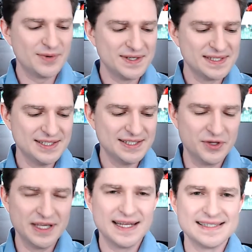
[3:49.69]
person who
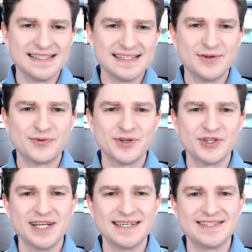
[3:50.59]
really doesn't seem to
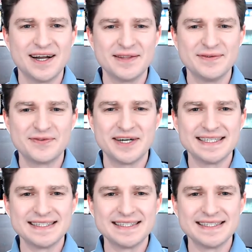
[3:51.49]
appreciate it is Jonathan Frakes.